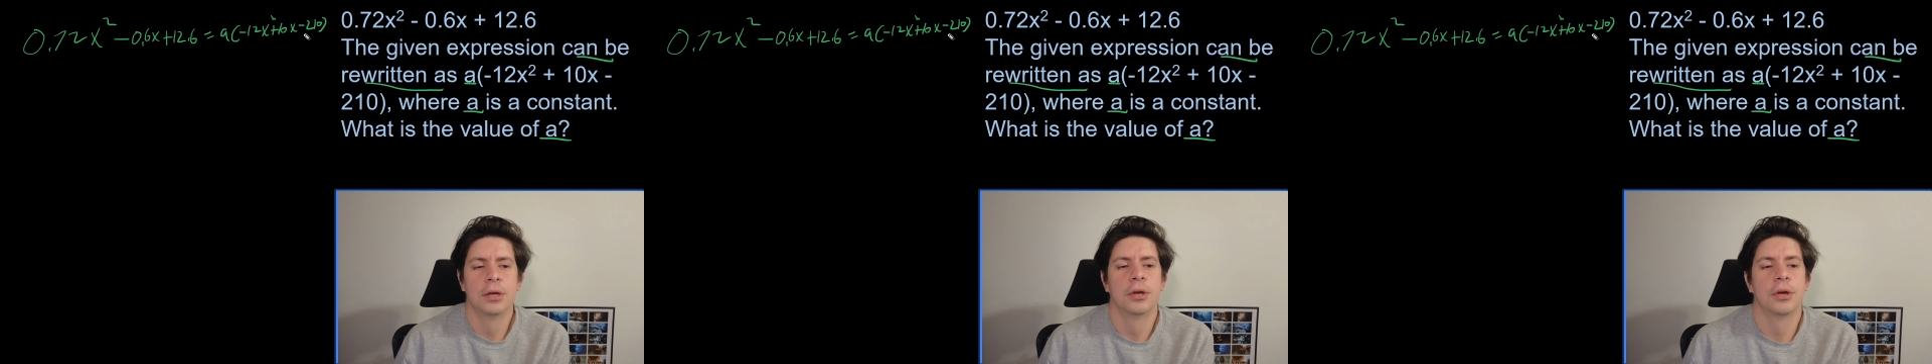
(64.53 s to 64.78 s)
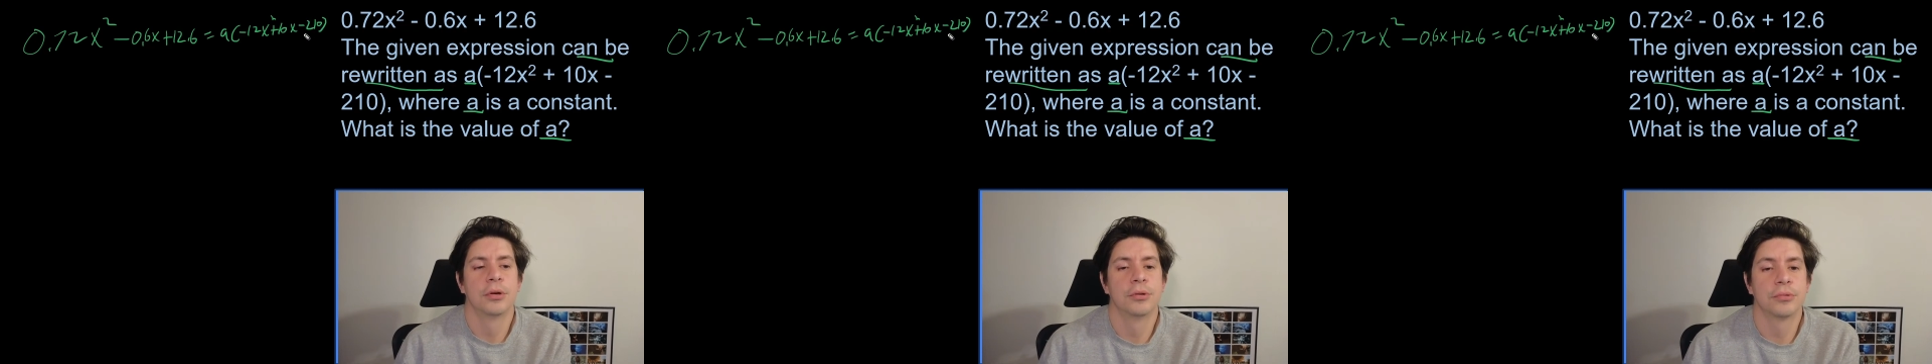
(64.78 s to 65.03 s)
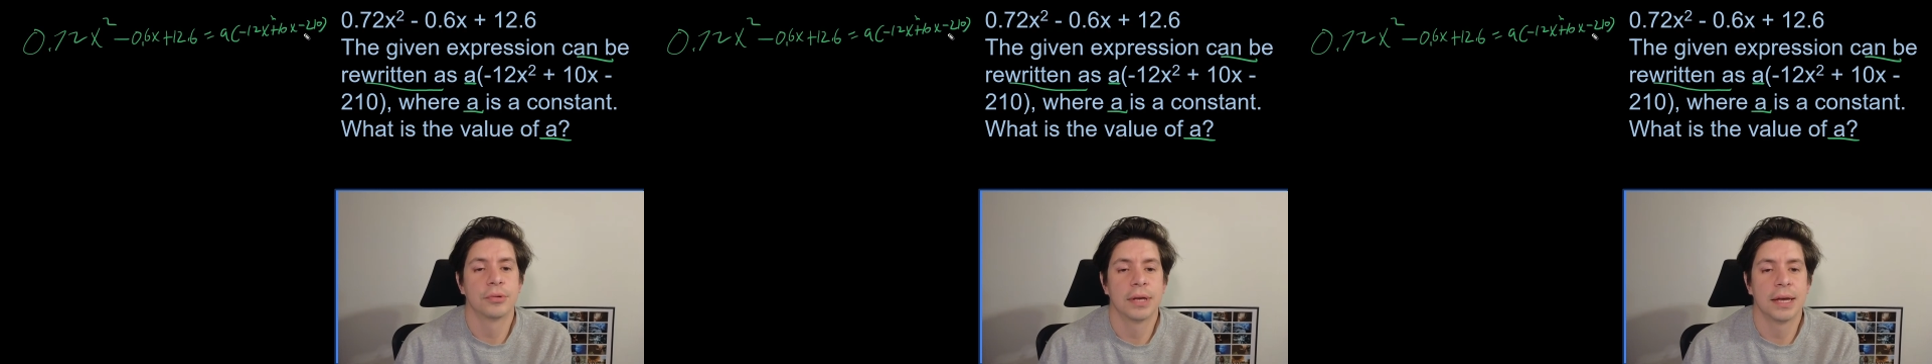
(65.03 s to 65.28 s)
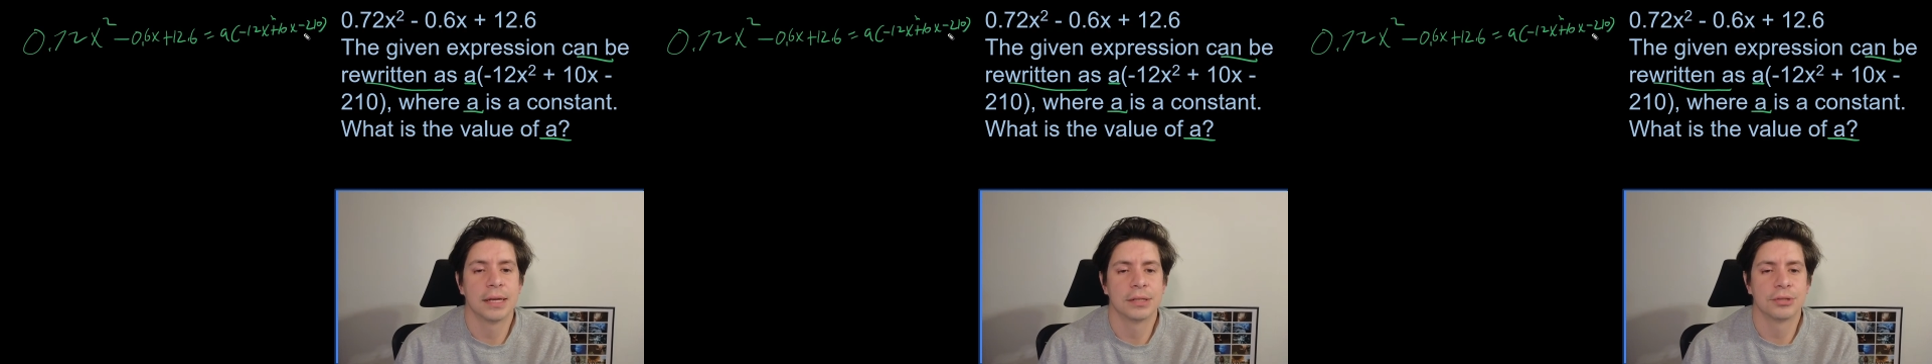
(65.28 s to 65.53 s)

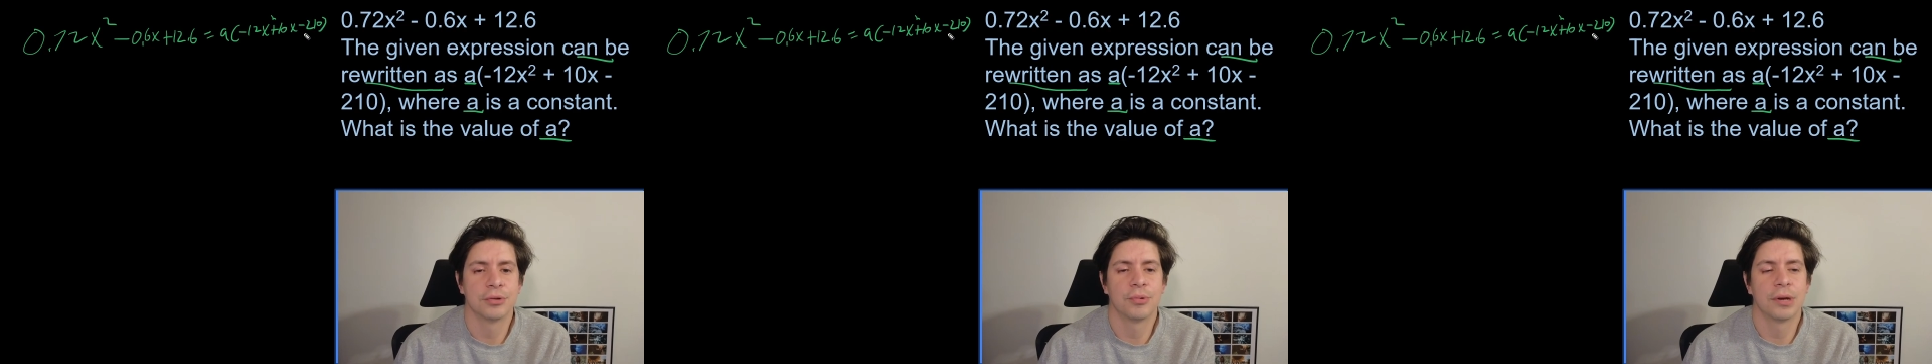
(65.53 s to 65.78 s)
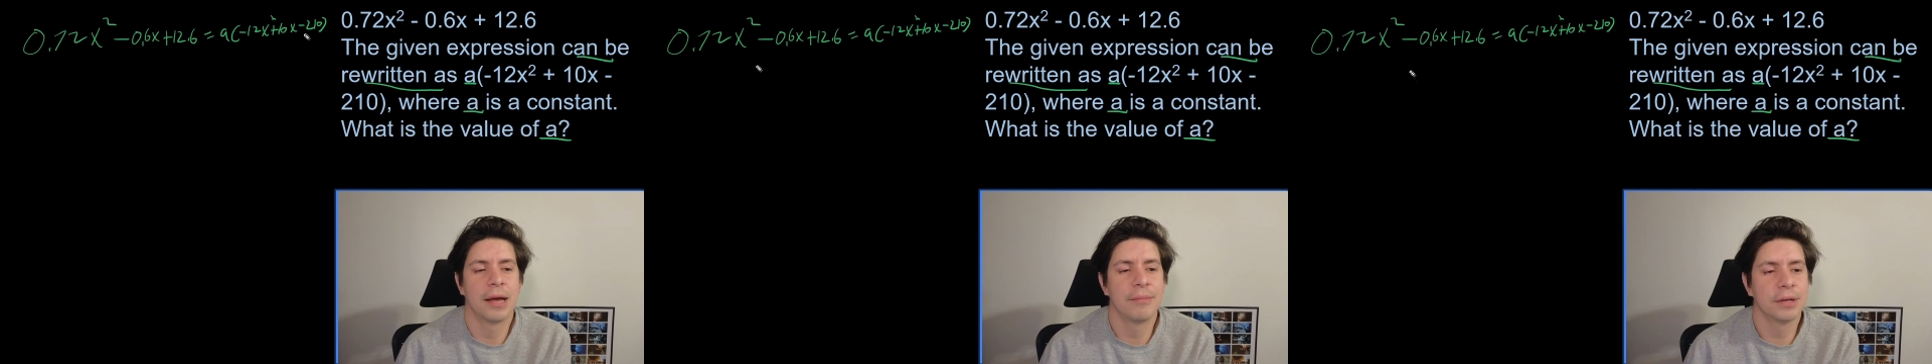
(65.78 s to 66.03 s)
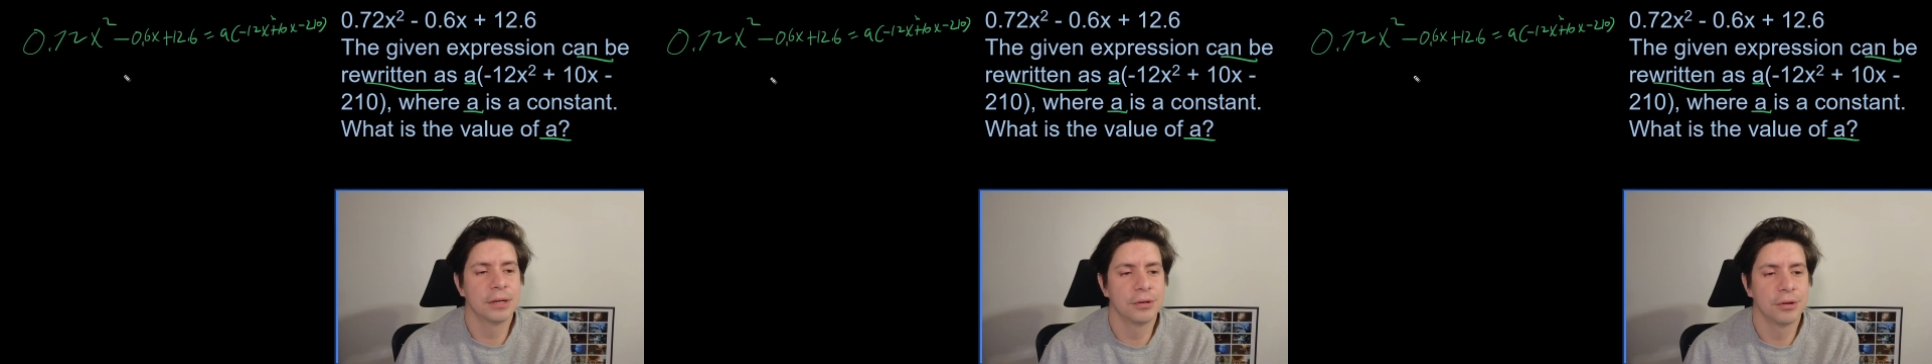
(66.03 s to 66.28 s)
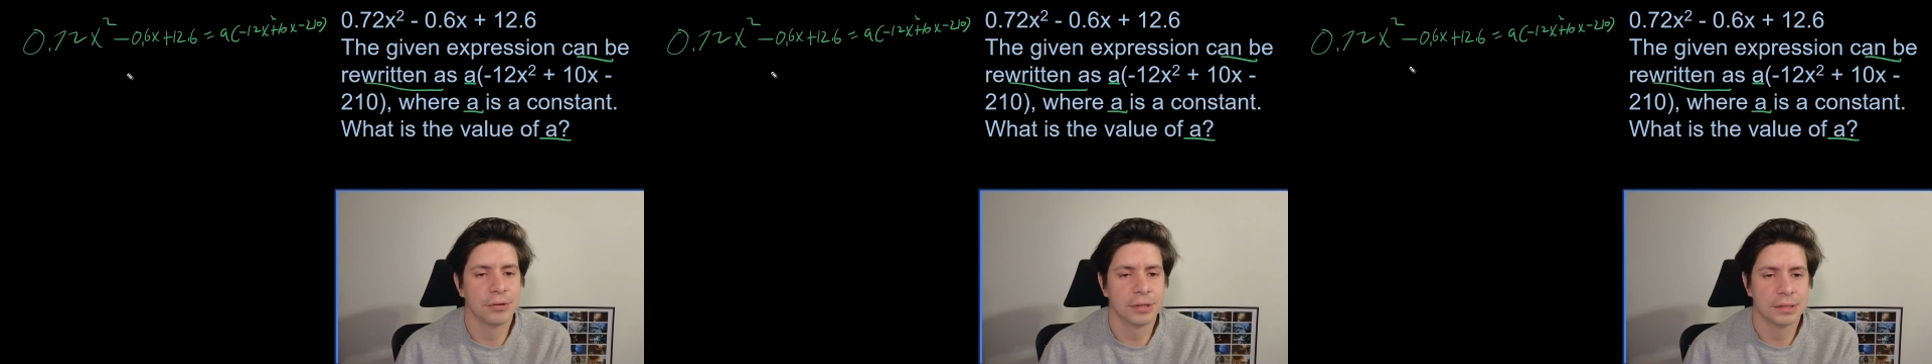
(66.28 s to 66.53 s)
Okay, so what I'm going to
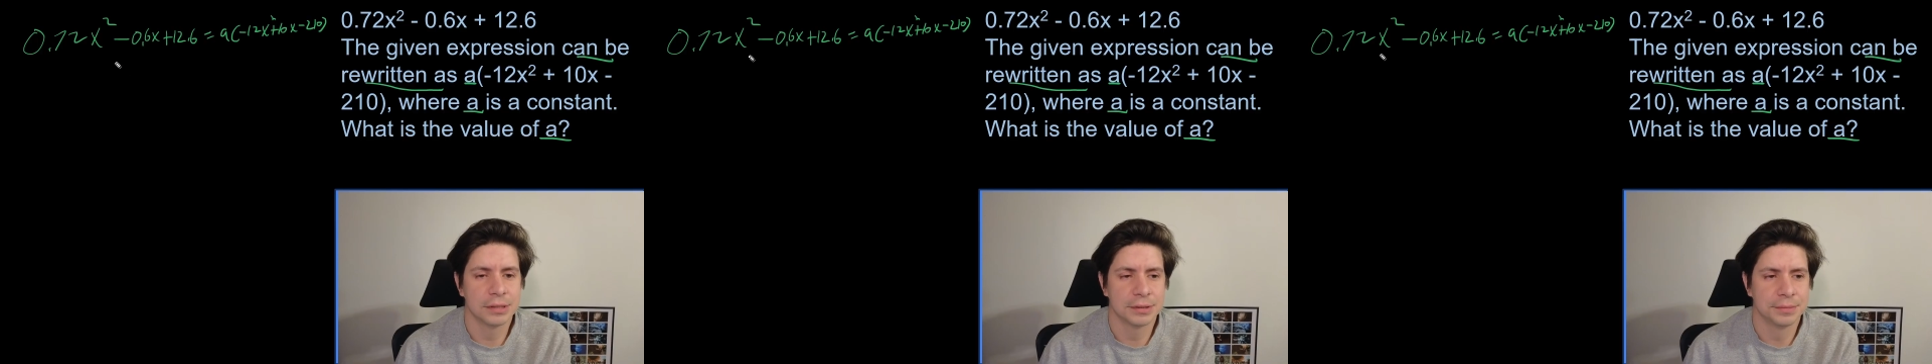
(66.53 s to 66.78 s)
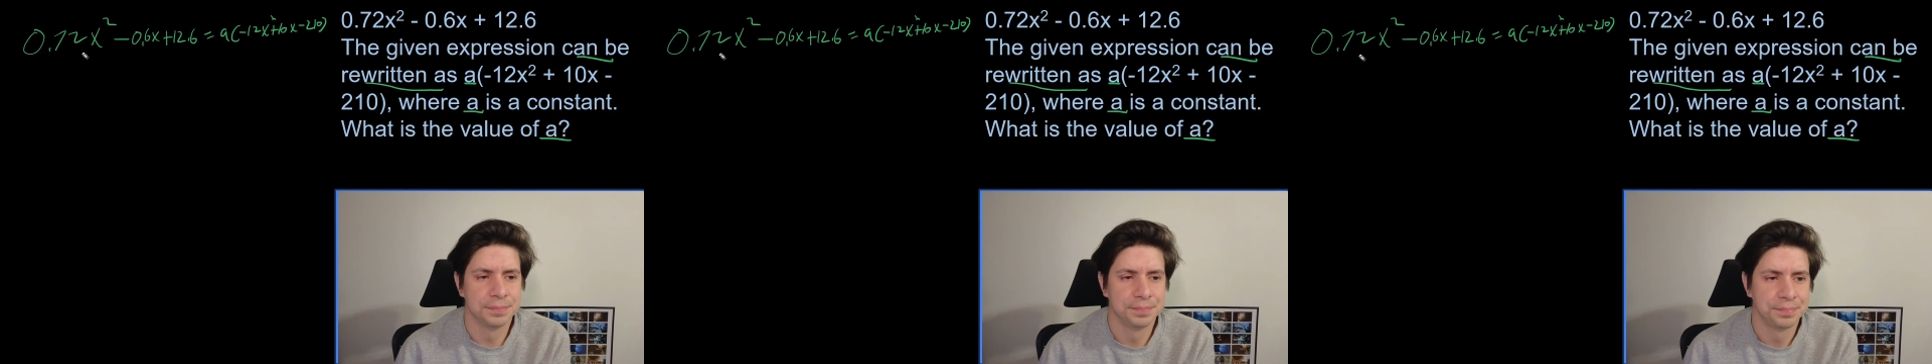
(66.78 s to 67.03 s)
notice